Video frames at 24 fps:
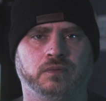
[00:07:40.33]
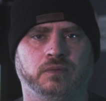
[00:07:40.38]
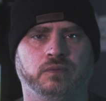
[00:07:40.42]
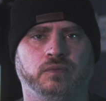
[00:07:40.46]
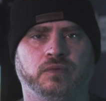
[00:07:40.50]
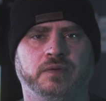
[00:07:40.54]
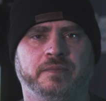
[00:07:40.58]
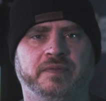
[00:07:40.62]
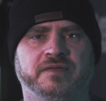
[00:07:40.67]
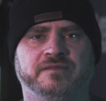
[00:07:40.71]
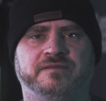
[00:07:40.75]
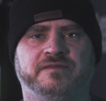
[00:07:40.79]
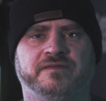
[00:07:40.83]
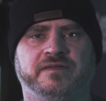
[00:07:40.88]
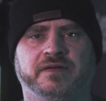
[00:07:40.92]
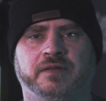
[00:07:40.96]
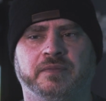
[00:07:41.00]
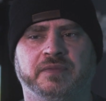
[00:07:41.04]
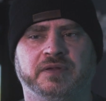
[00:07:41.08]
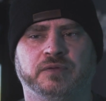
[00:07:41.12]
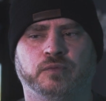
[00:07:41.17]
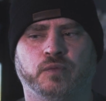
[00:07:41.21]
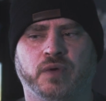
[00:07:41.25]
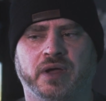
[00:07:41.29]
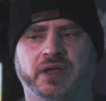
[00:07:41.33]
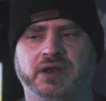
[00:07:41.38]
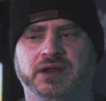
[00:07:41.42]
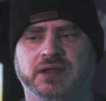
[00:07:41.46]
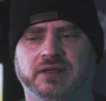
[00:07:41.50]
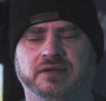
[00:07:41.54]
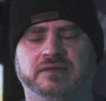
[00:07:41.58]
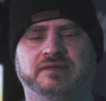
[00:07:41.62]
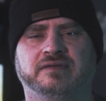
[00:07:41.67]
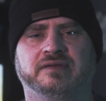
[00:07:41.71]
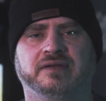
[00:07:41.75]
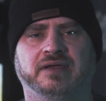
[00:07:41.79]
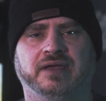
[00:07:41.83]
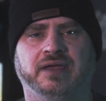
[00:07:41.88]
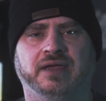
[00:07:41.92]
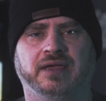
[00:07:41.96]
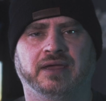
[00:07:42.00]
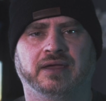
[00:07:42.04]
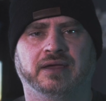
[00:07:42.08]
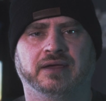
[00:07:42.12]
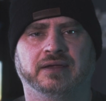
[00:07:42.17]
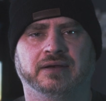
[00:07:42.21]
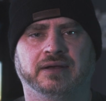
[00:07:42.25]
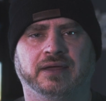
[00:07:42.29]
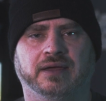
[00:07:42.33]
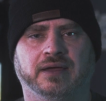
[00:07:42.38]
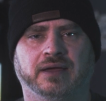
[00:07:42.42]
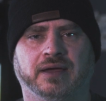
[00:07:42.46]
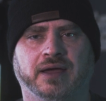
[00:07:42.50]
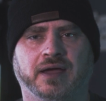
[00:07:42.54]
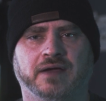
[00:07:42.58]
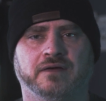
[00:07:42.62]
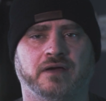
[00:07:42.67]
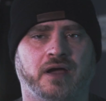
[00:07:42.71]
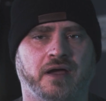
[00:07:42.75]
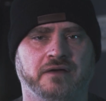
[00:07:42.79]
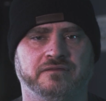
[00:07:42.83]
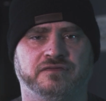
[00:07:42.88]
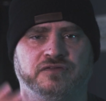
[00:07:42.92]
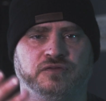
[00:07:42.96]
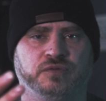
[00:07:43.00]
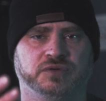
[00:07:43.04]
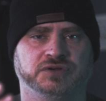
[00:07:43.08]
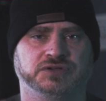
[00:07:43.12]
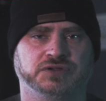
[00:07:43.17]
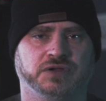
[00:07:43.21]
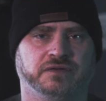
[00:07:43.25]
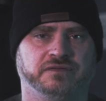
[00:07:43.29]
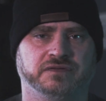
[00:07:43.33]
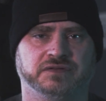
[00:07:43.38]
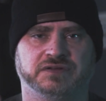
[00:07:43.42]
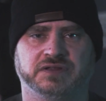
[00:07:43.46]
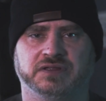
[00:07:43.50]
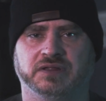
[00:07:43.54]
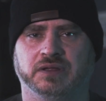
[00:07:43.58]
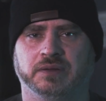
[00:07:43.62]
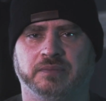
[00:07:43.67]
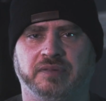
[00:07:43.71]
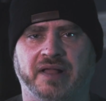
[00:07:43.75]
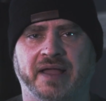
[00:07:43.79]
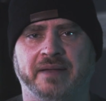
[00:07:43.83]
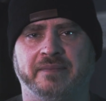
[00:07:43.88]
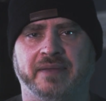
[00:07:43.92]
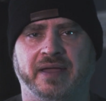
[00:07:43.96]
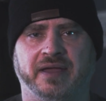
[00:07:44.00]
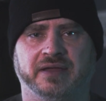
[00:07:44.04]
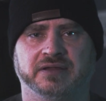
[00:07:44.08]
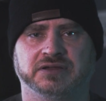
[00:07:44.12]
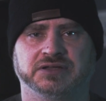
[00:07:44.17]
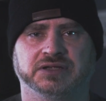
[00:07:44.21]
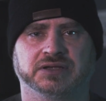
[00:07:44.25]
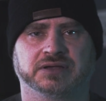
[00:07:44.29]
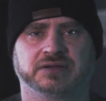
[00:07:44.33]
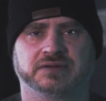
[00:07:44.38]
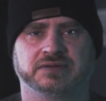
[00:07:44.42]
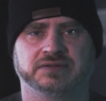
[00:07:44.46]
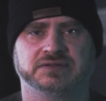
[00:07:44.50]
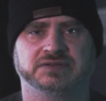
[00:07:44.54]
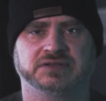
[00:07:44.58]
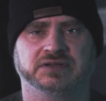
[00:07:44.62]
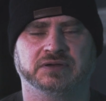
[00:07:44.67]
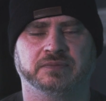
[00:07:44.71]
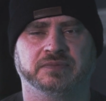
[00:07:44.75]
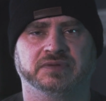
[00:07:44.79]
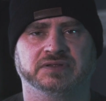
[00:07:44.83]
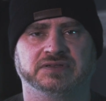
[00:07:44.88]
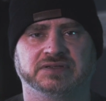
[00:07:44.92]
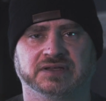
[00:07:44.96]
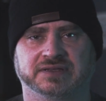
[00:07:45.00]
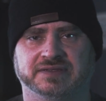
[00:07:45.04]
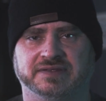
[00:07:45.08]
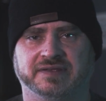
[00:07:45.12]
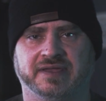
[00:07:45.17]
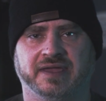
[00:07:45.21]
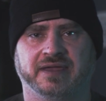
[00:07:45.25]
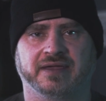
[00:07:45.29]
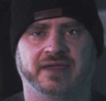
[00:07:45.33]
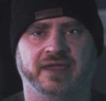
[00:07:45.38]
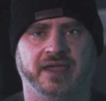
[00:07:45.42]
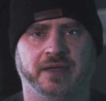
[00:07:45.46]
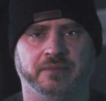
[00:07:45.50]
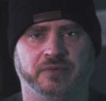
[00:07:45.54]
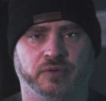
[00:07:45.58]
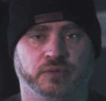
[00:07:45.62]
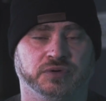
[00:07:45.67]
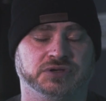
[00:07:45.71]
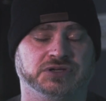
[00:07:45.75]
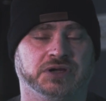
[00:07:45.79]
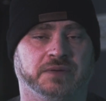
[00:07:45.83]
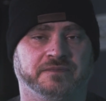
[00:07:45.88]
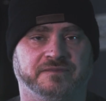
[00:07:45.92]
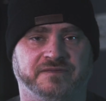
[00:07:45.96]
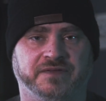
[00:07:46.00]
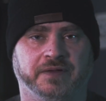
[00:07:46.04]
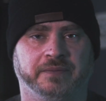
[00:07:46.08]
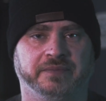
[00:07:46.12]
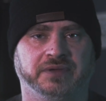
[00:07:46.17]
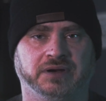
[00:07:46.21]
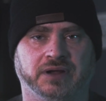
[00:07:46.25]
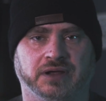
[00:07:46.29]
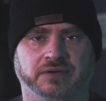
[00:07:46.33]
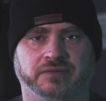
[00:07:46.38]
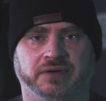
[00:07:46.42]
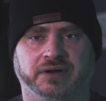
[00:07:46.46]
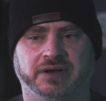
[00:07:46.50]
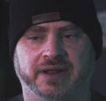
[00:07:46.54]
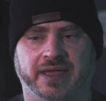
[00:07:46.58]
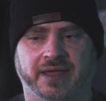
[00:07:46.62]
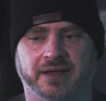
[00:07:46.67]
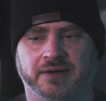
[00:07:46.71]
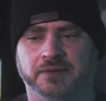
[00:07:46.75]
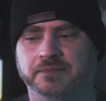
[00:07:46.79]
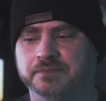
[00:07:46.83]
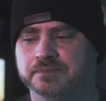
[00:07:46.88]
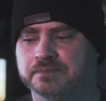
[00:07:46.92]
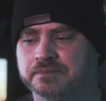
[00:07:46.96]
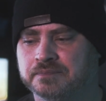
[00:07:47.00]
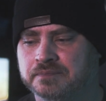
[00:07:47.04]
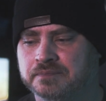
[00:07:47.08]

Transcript: We've been filming weddings, and I've switched over to the Blackmagic Cinema 6K camera, which I'm filming on right now.